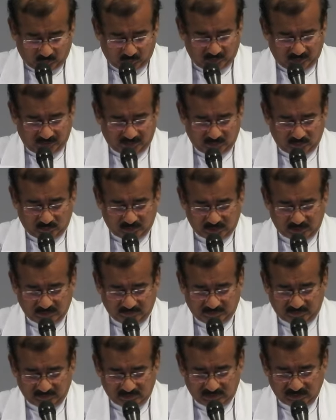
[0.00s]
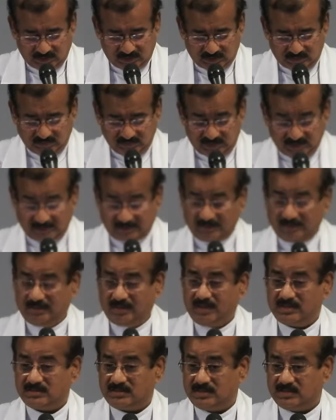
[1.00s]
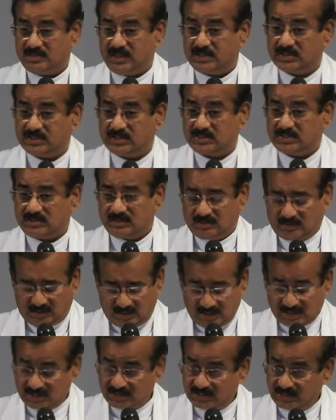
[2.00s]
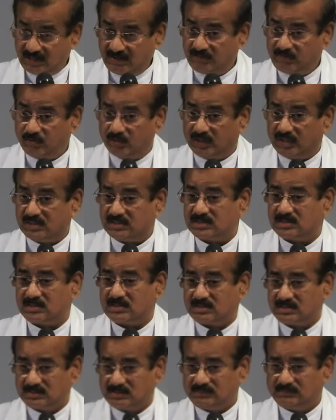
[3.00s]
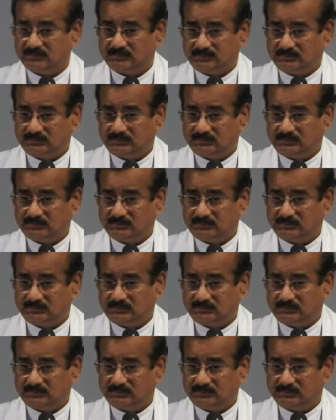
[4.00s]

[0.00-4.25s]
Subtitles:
Only the worship of church which realizes its sinfulness